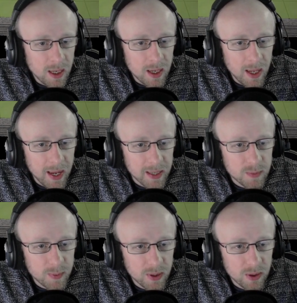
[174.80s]

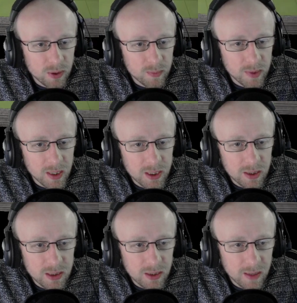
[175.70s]
Expert home. Actually,
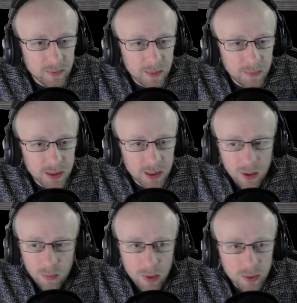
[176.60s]
honestly, I'm tempted to go
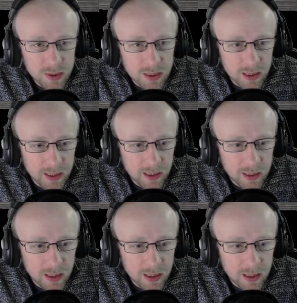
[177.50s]
mostly...